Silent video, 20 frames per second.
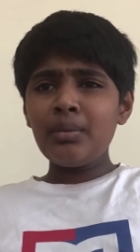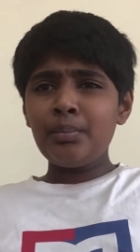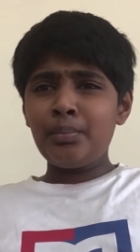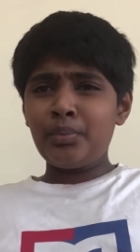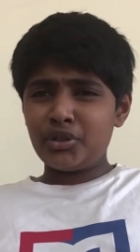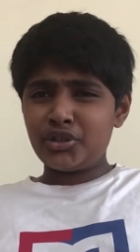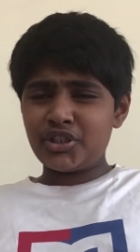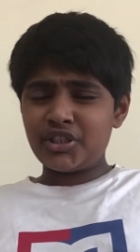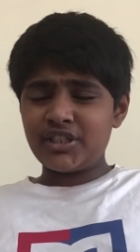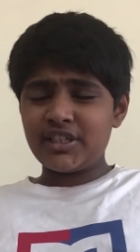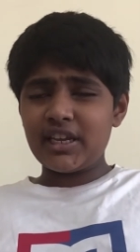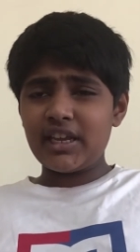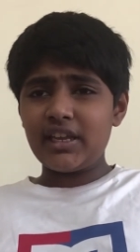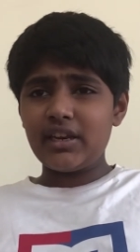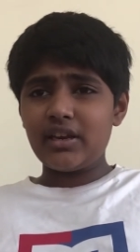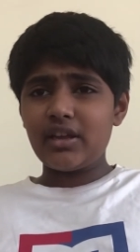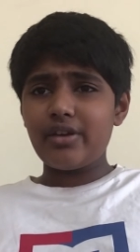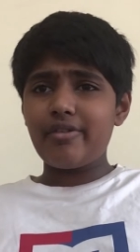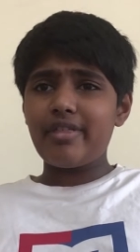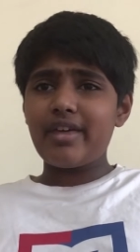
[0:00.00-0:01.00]

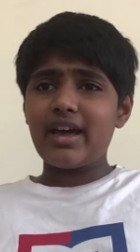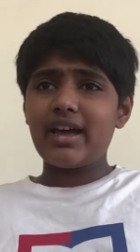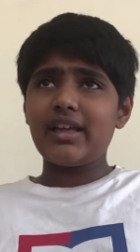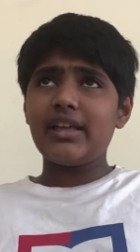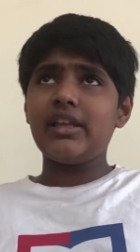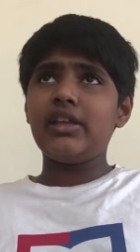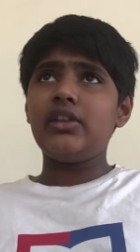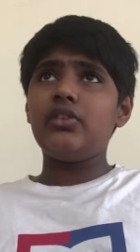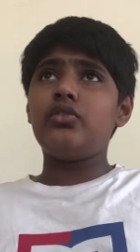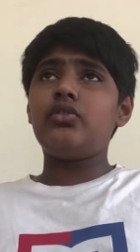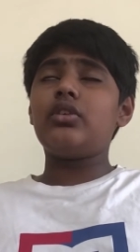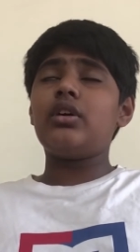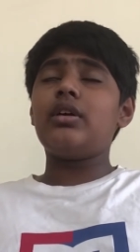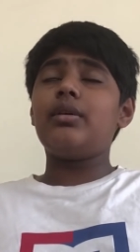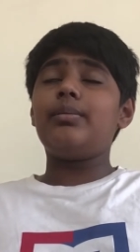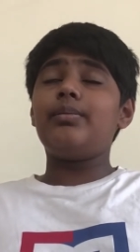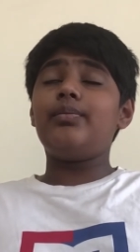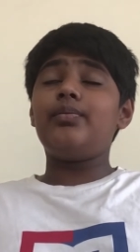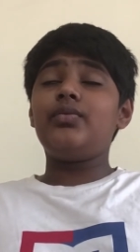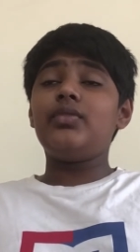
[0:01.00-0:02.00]
Pochettino, that is
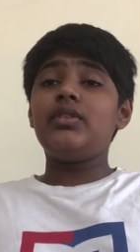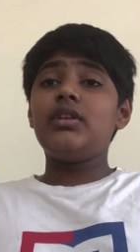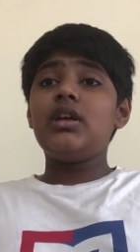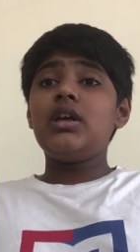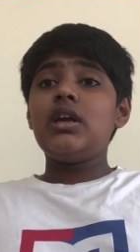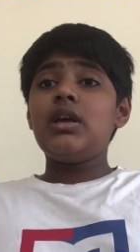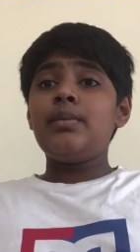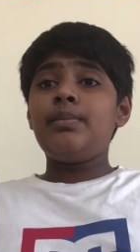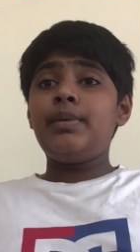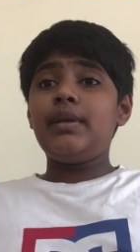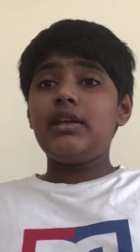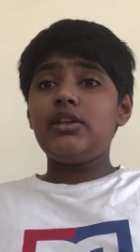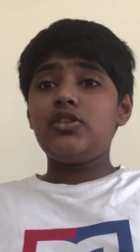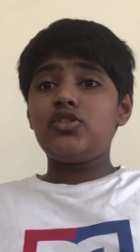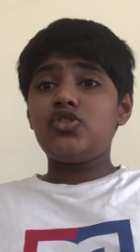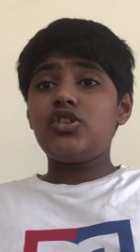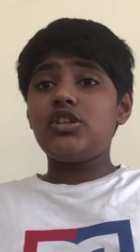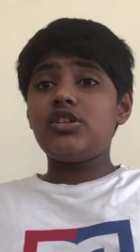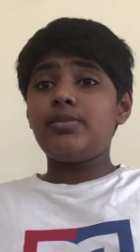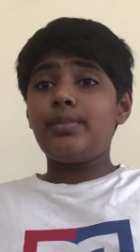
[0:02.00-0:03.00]

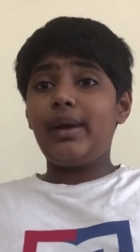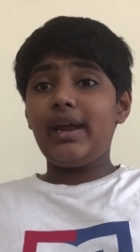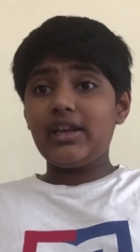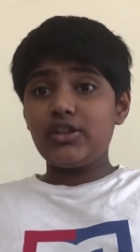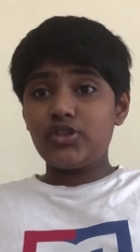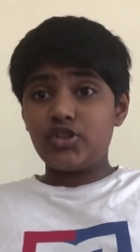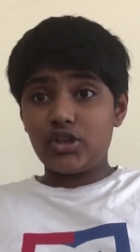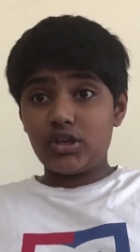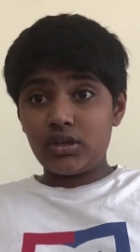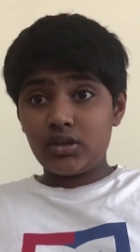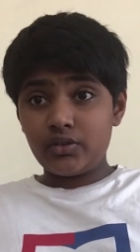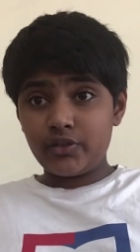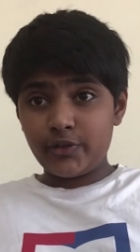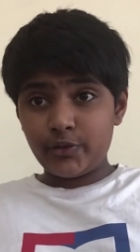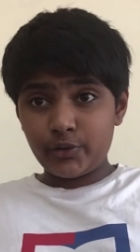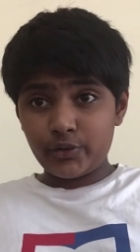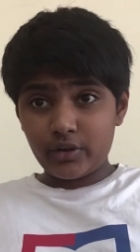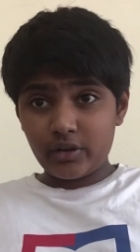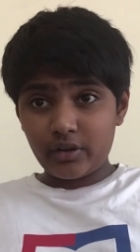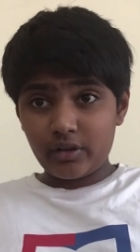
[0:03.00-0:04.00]
PSG's manager, has
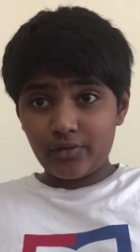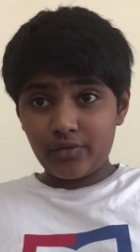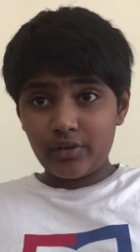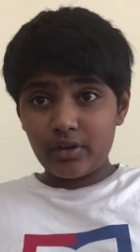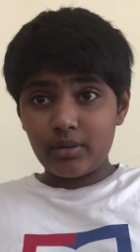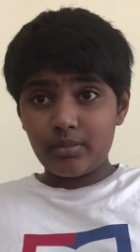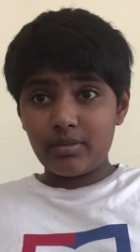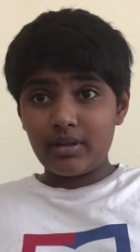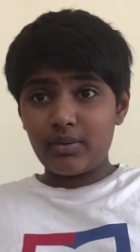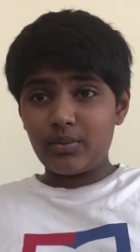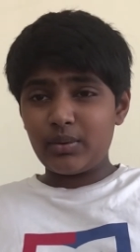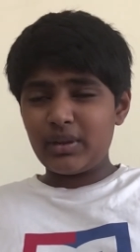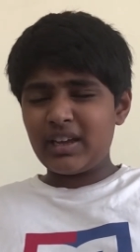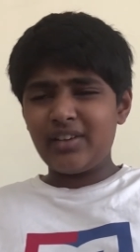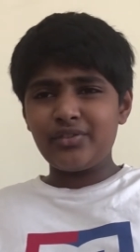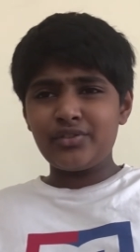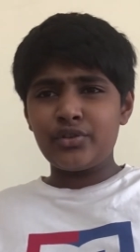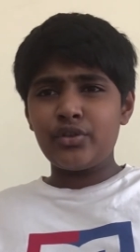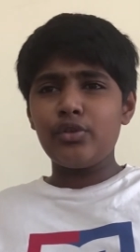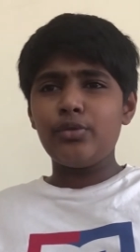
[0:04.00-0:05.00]
also confirmed that we
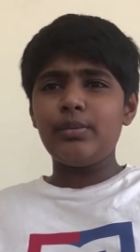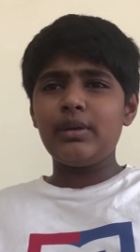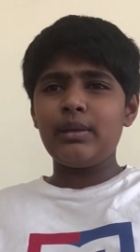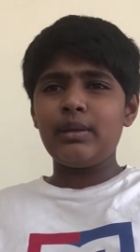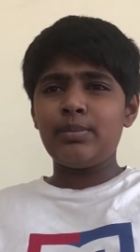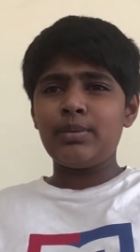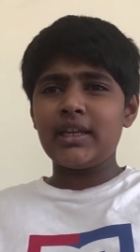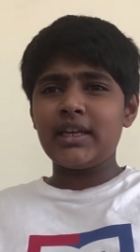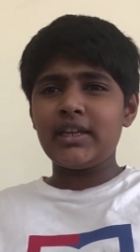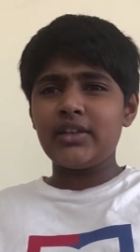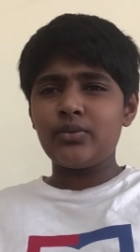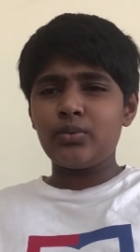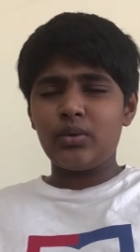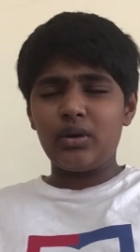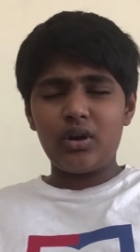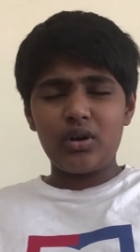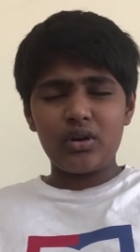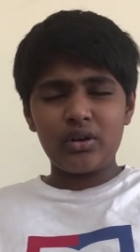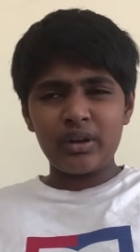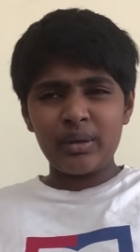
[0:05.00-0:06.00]
have too many players, we're
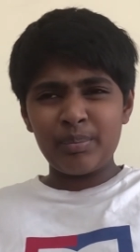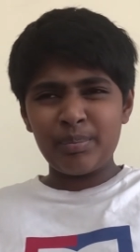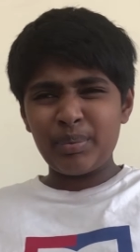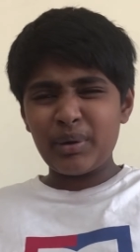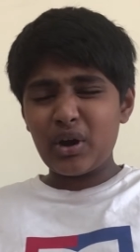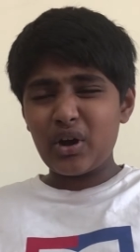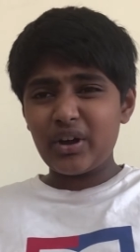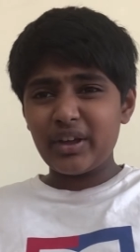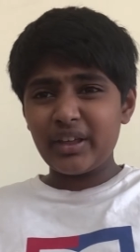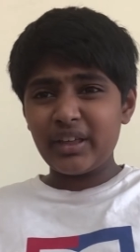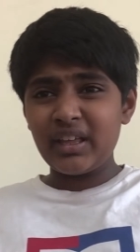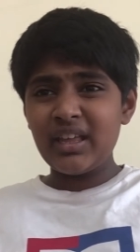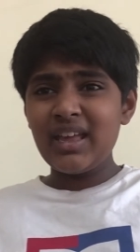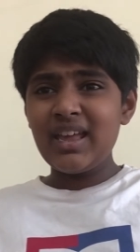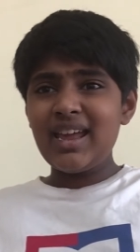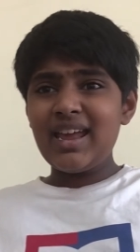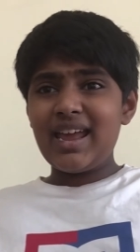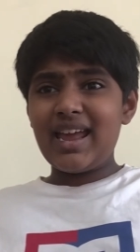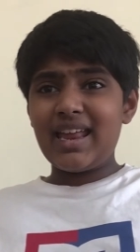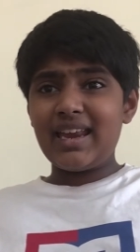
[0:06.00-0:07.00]
not going to buy
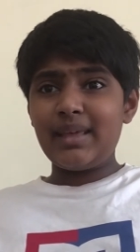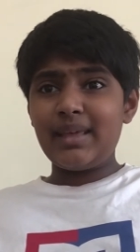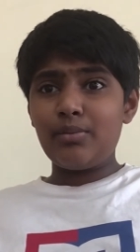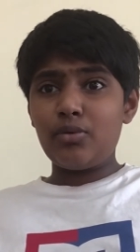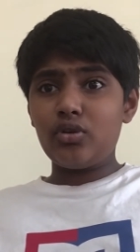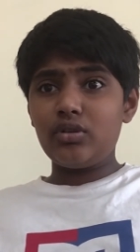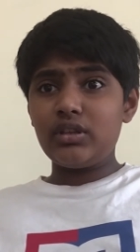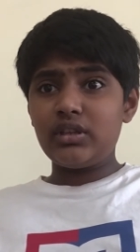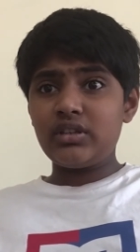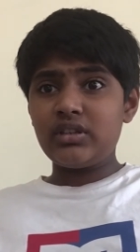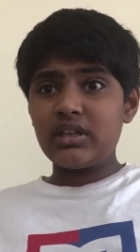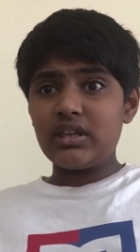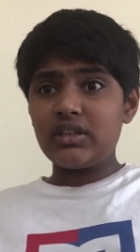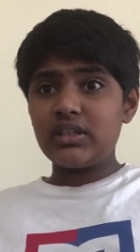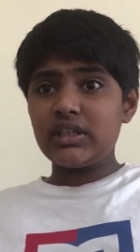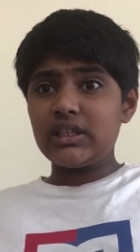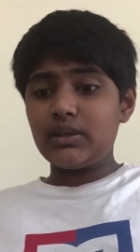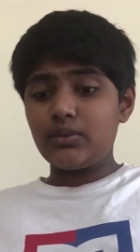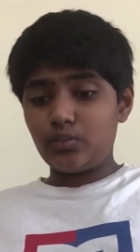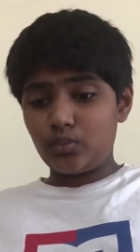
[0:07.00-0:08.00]
any more this
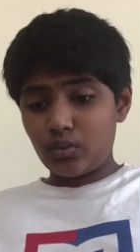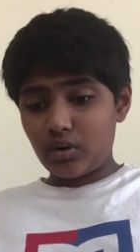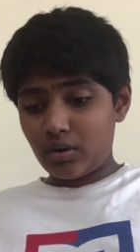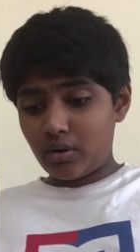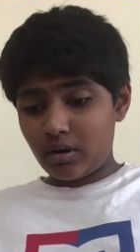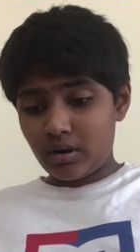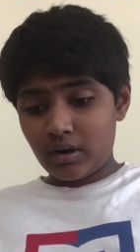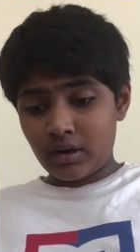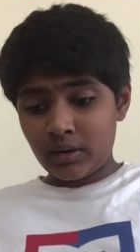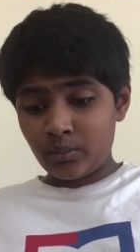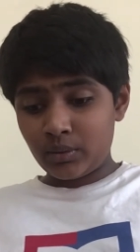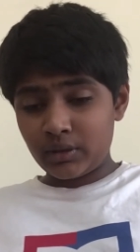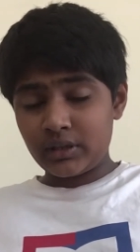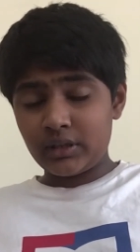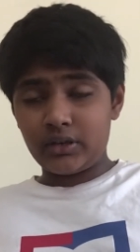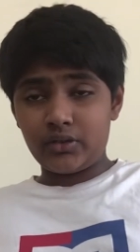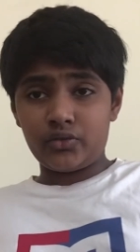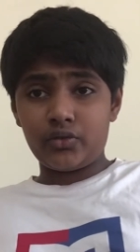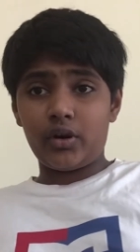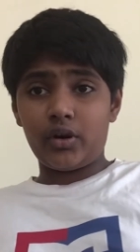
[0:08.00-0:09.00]
season, and we're
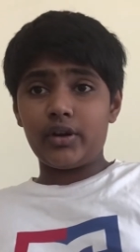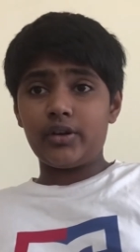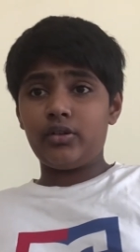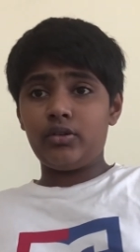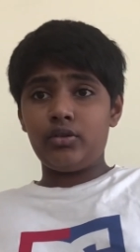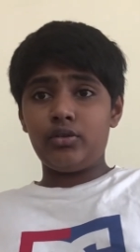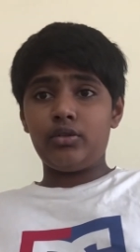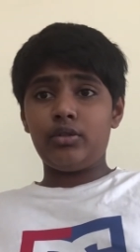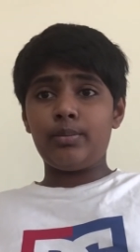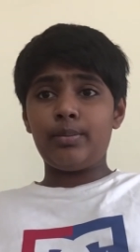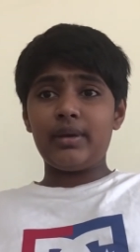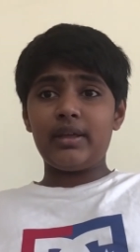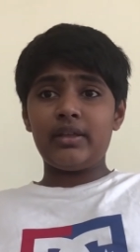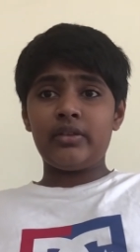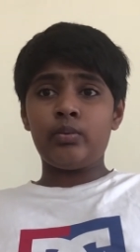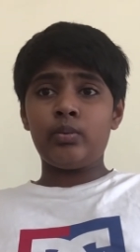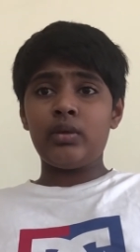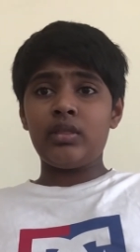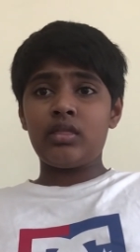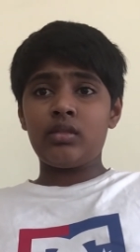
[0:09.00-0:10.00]
going to try to do the
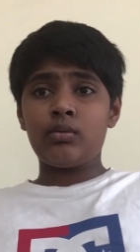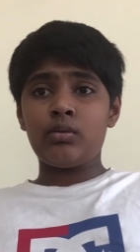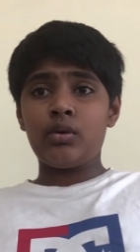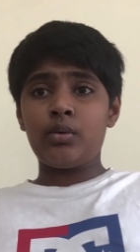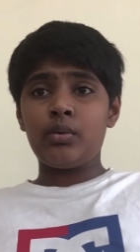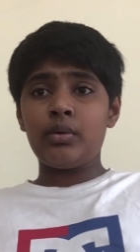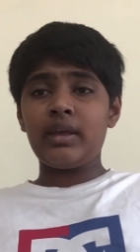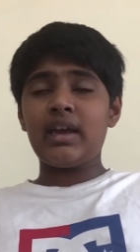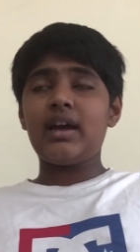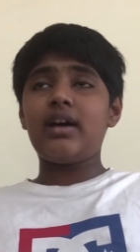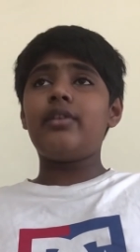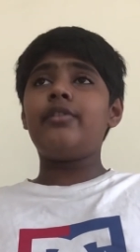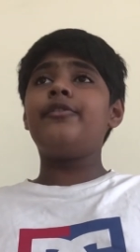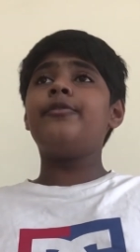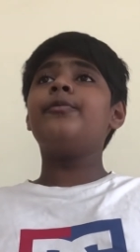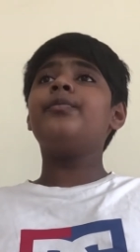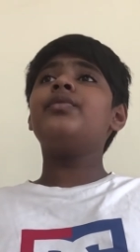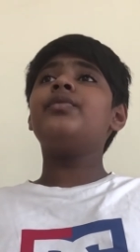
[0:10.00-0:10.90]
best with what we have.